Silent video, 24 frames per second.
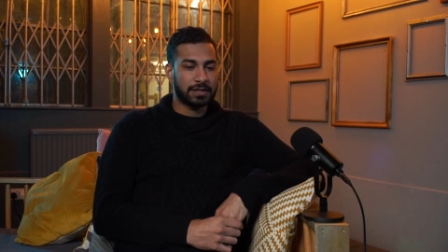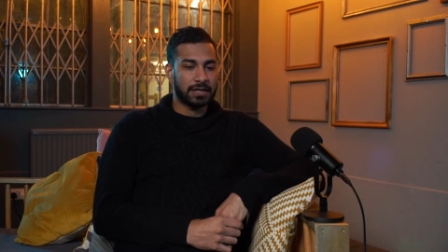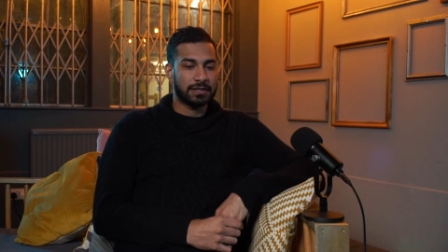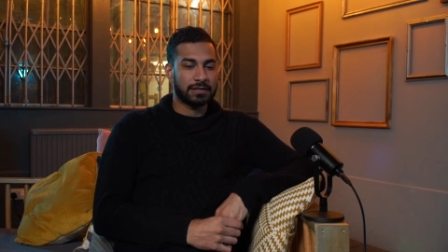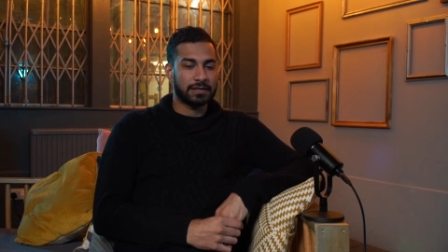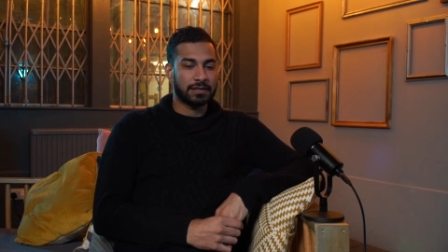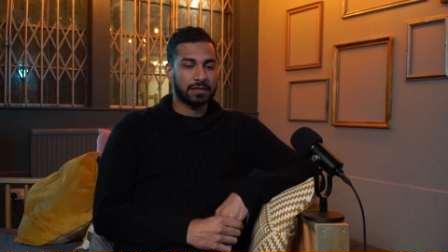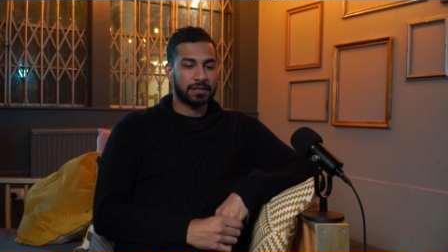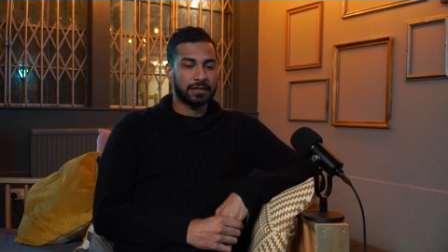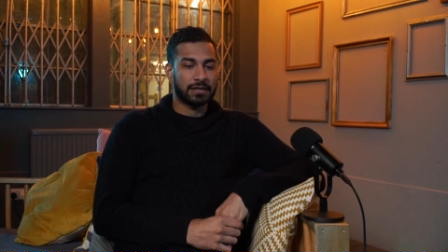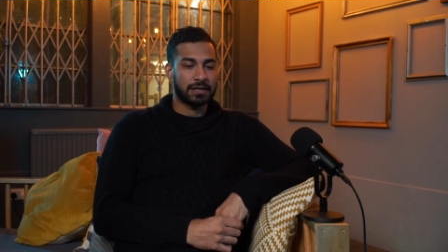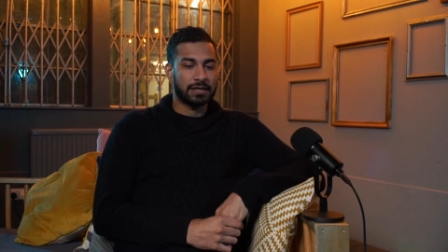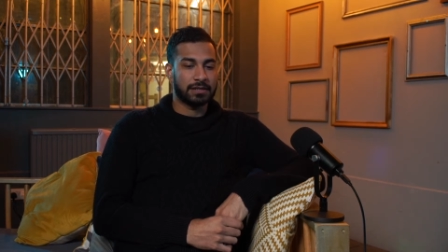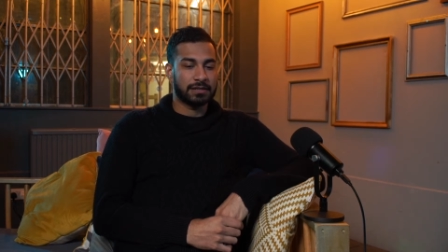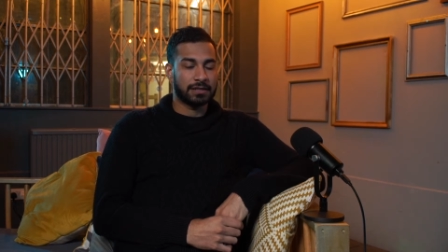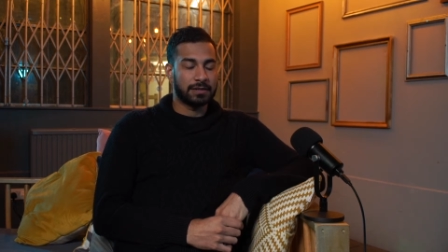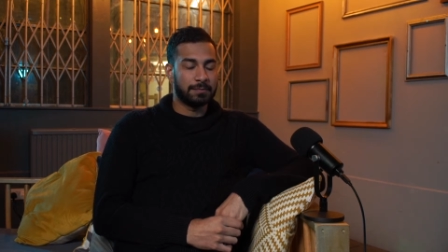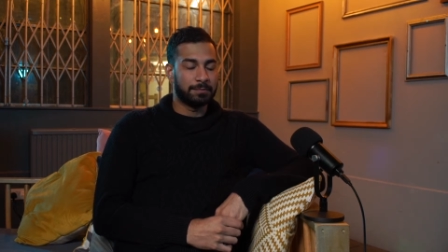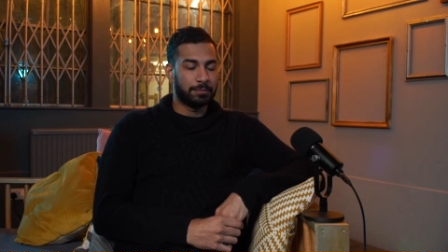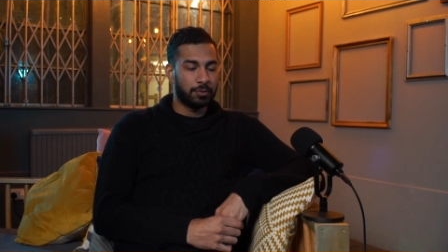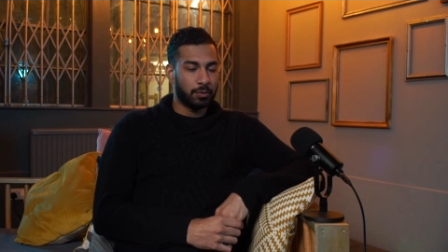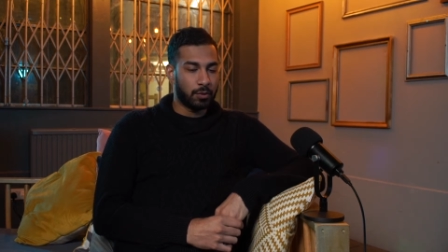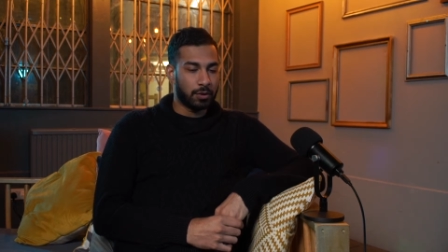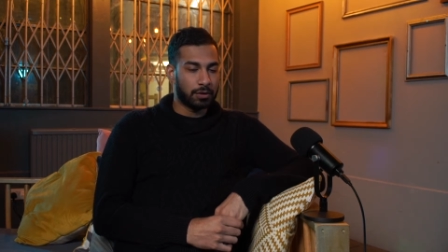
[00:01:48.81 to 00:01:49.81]
is, a, is an
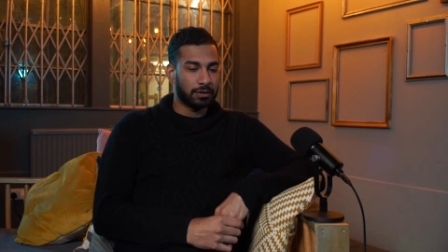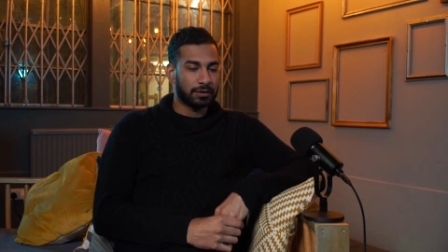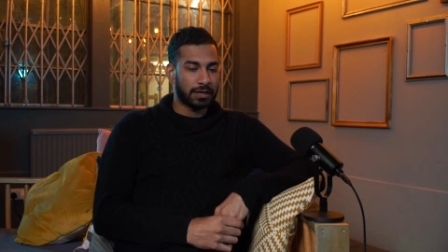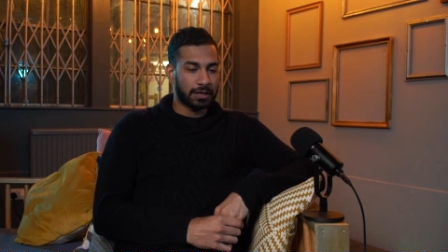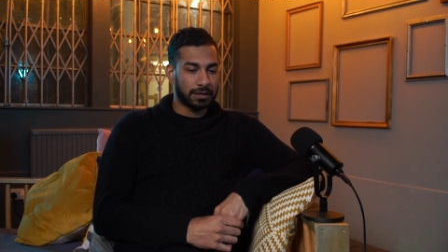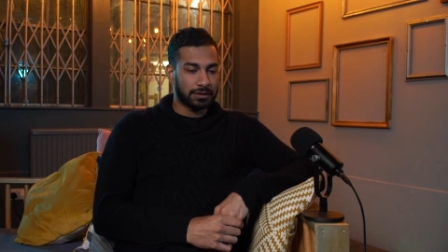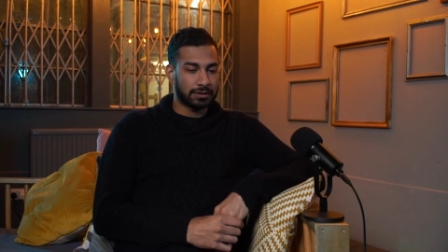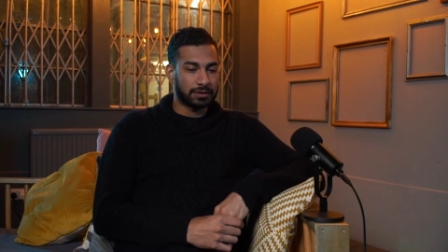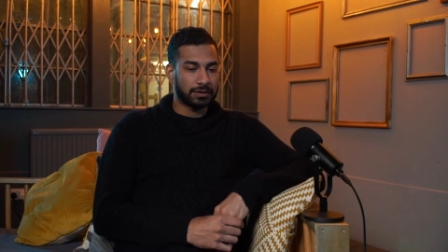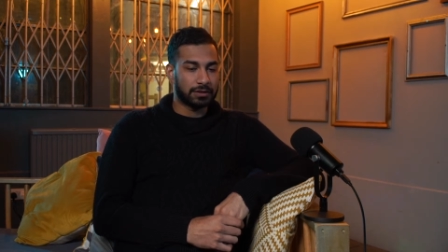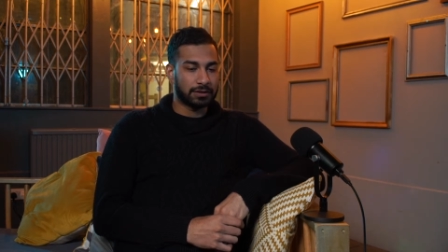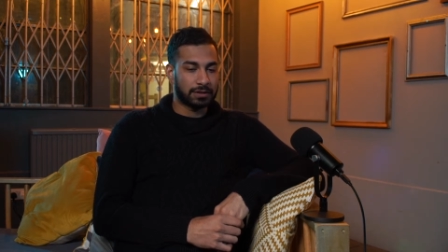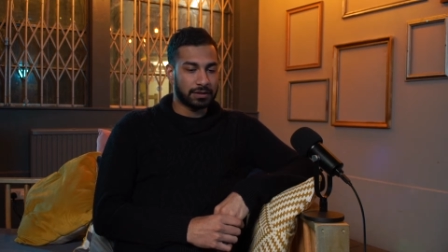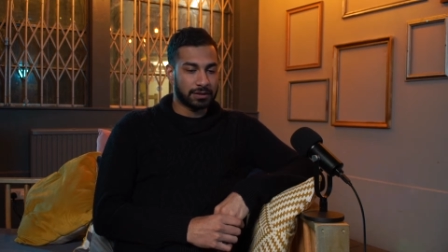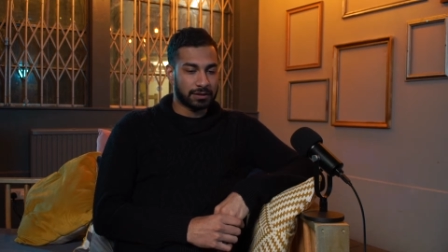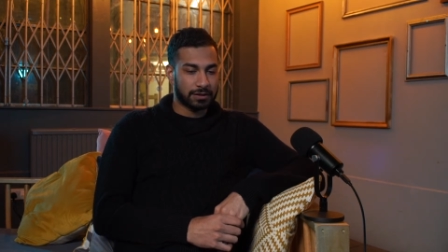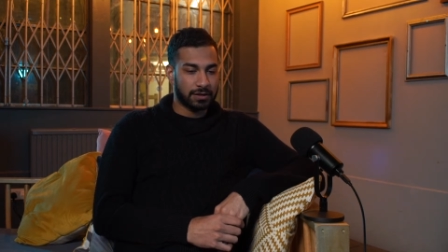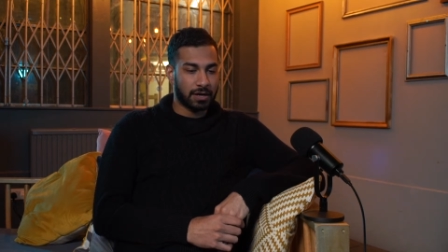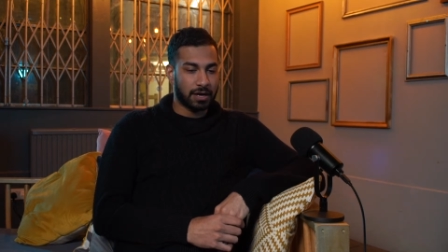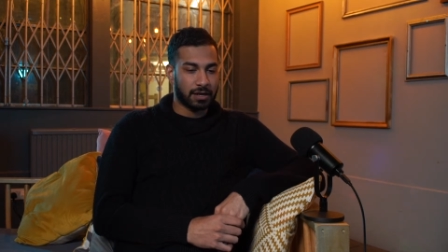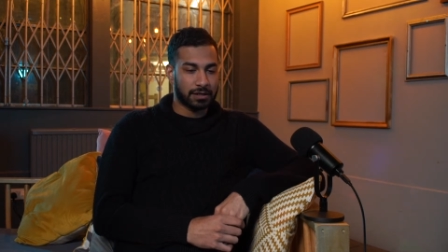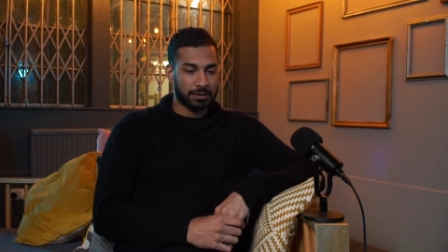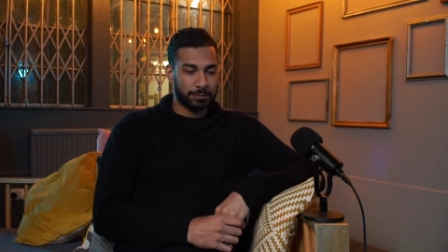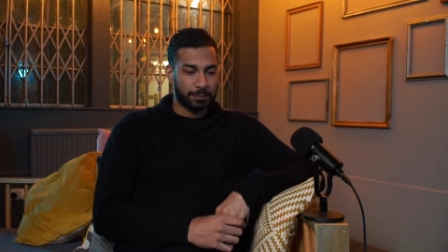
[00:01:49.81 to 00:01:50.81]
important thing to
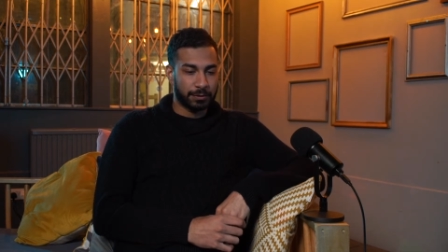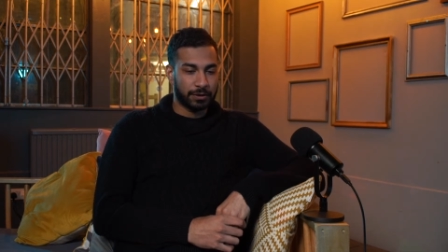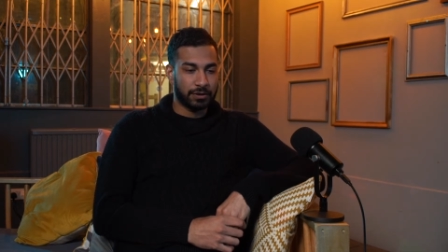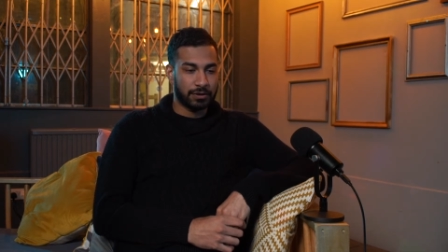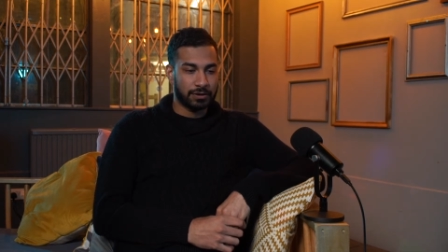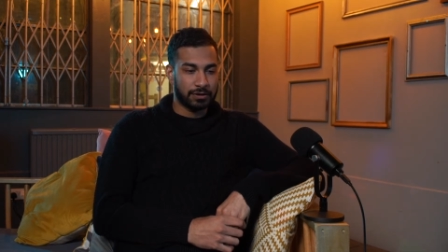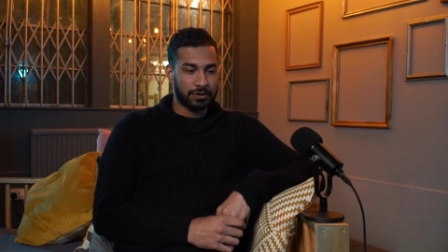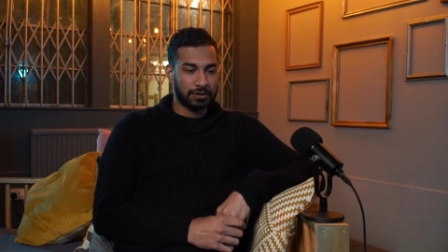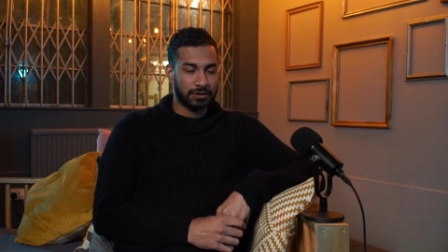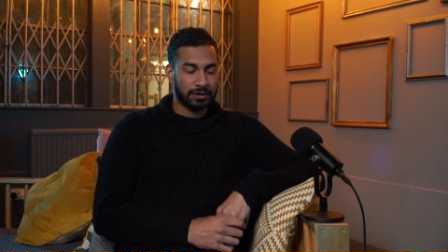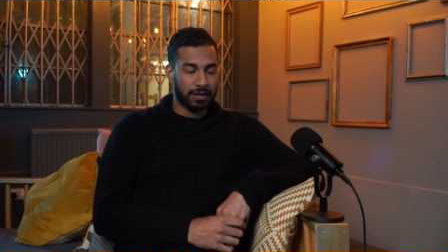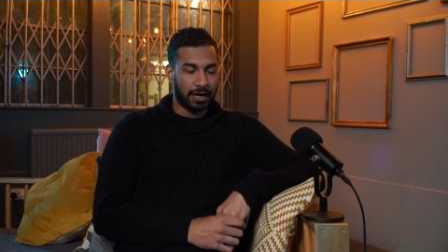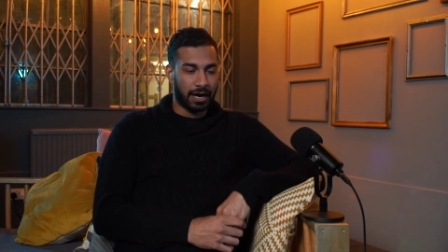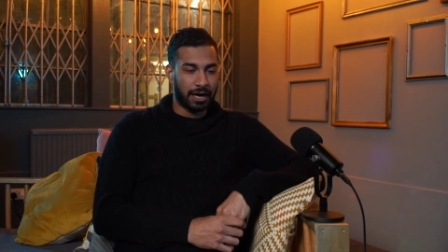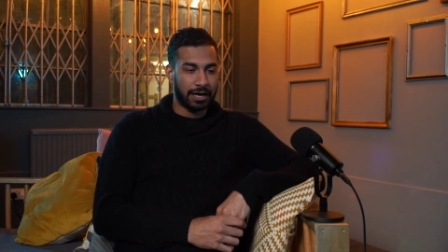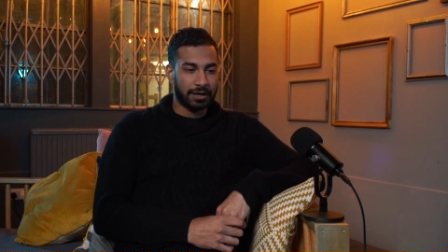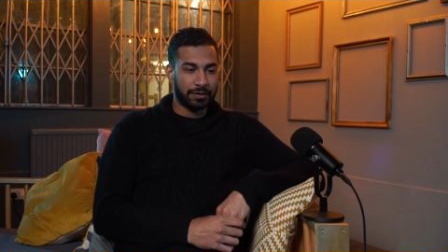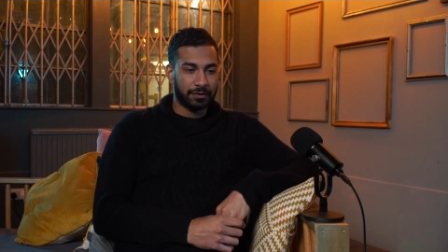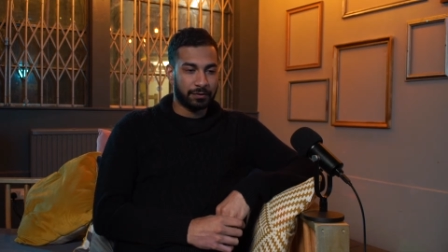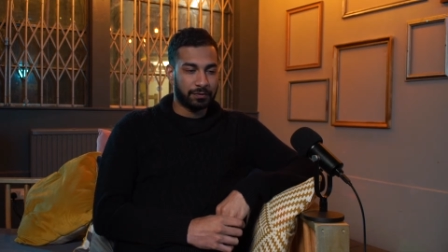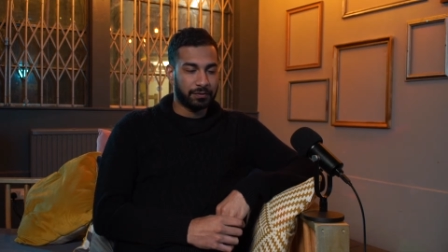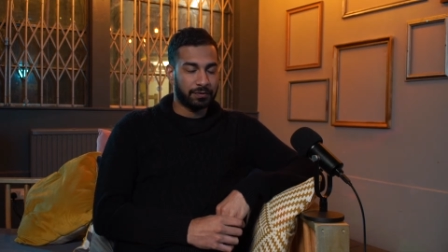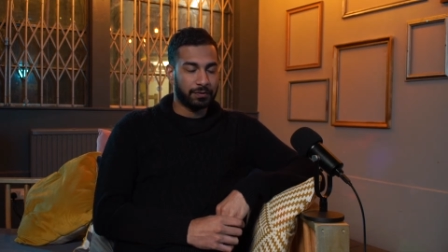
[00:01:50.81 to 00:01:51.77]
discuss because I